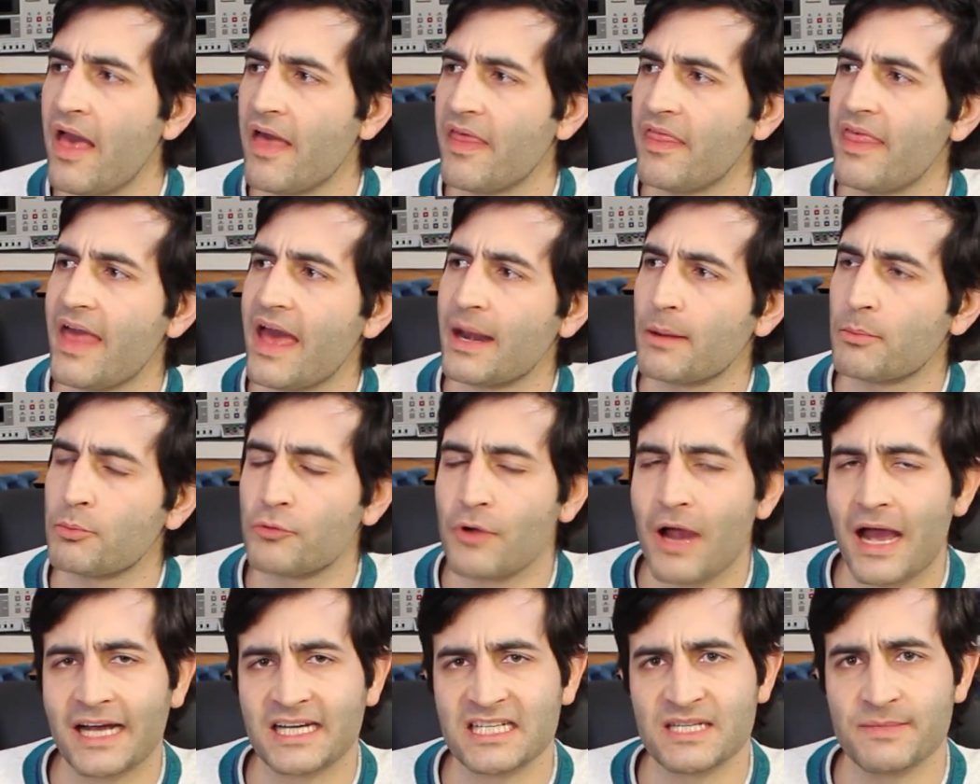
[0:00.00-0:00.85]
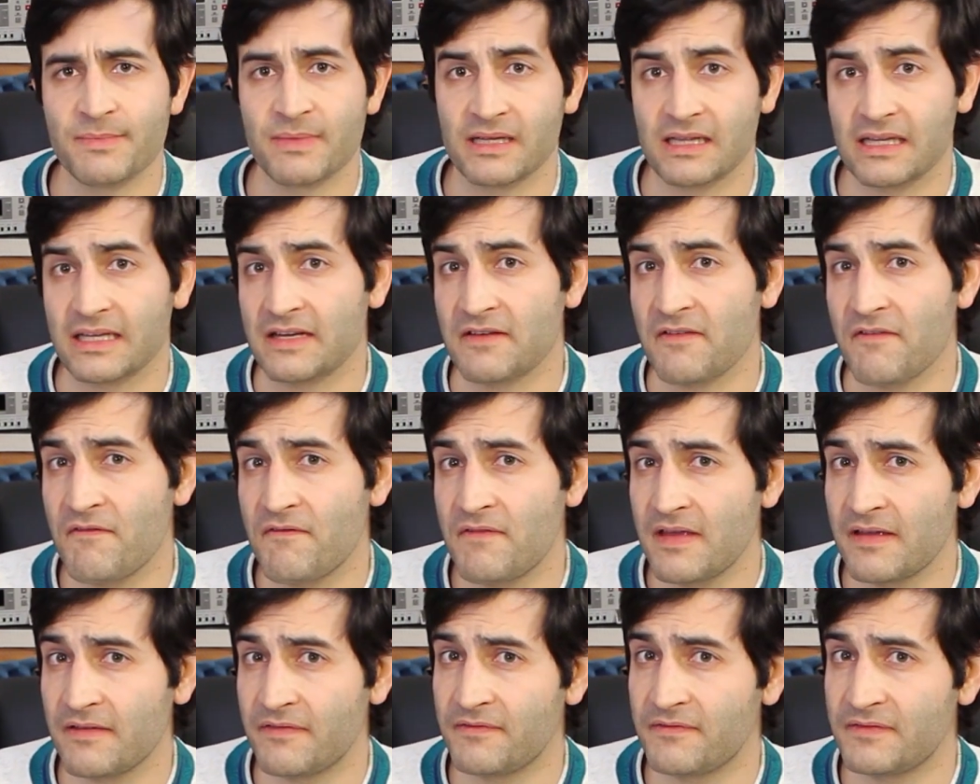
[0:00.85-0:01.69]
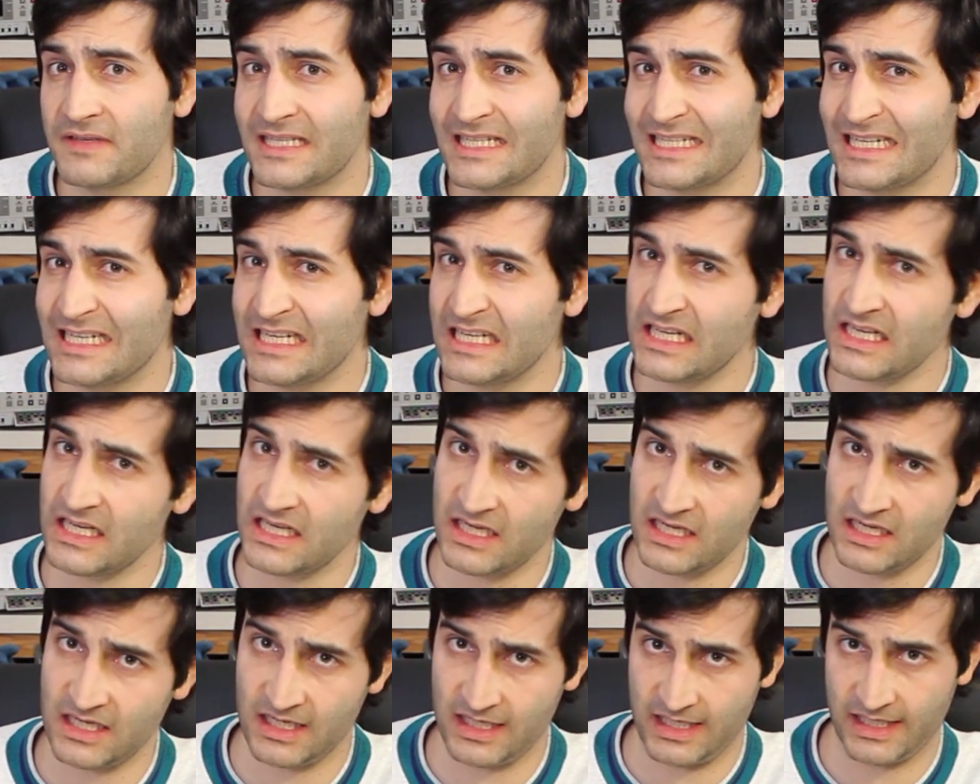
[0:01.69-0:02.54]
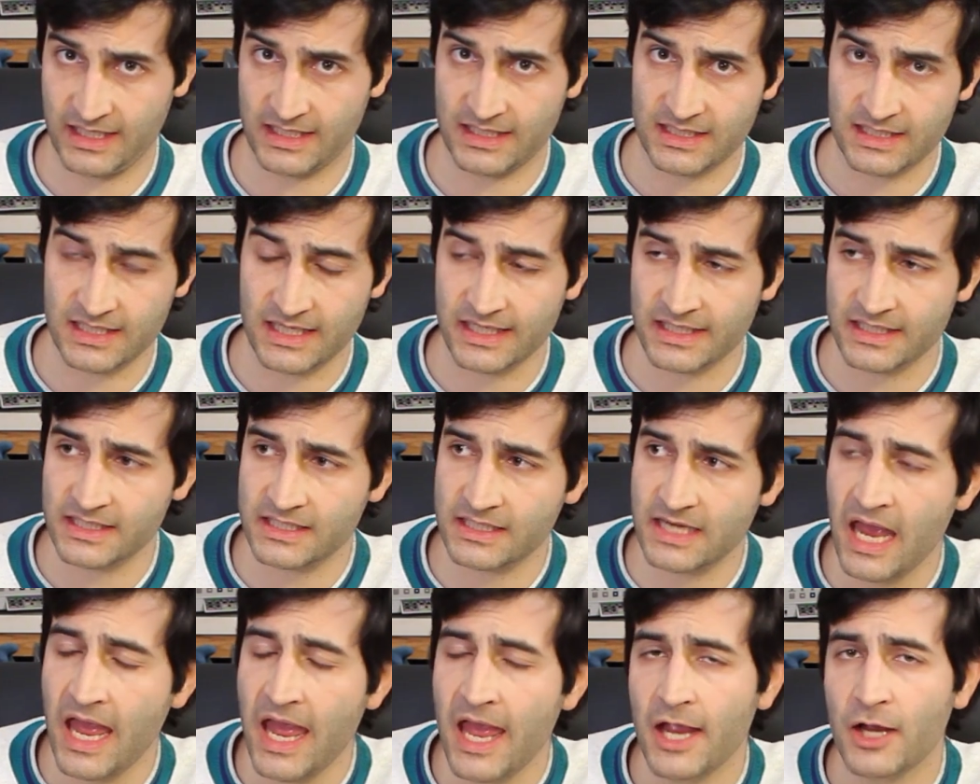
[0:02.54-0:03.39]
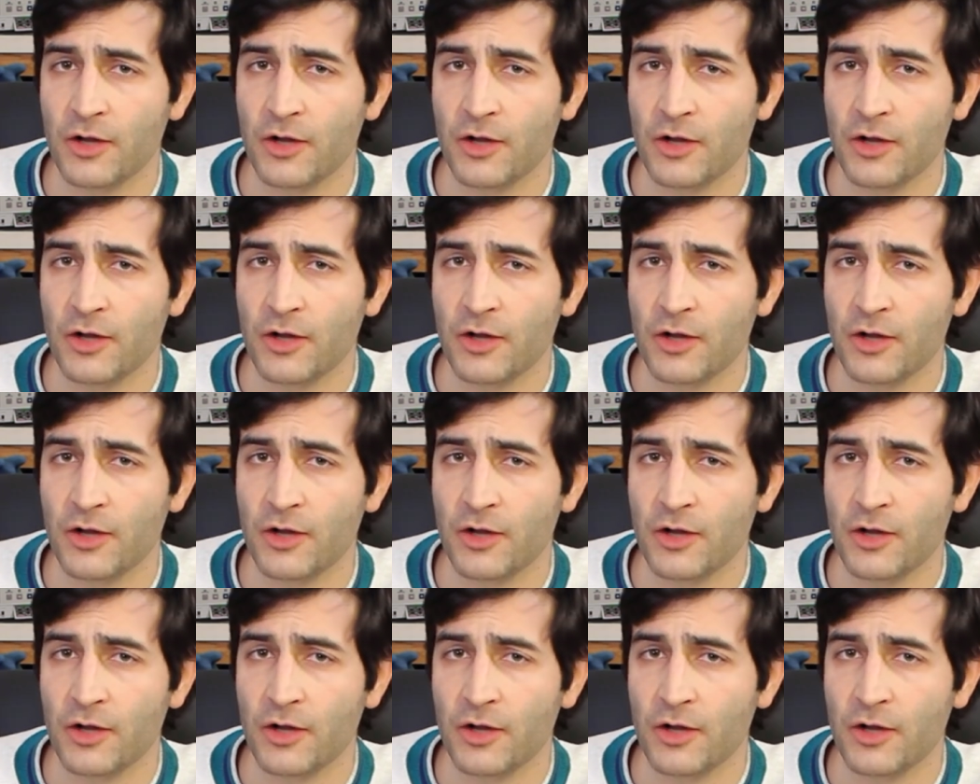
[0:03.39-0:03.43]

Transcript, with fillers: that approximately 15 exist.